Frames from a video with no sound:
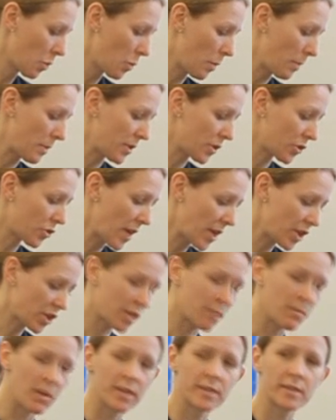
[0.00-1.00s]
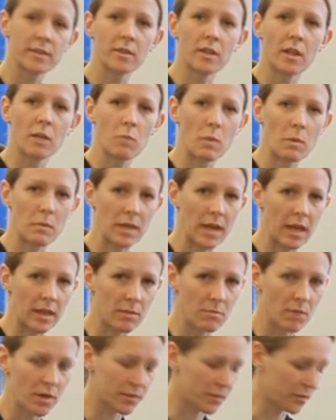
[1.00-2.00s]
when we stretch the muscle and when we get
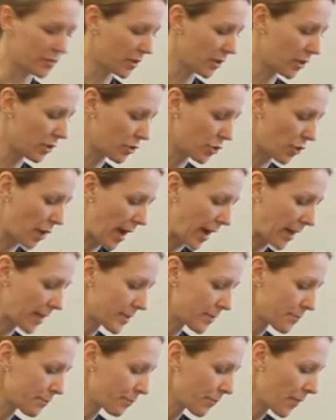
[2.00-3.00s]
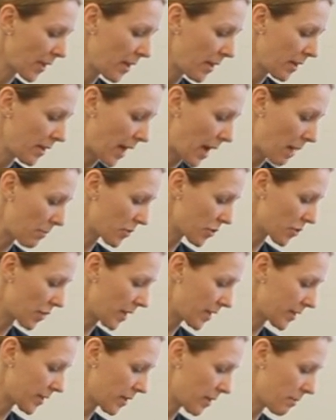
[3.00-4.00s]
the muscle to contract.
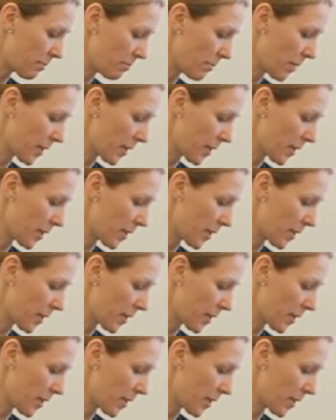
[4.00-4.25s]
Hamstrings are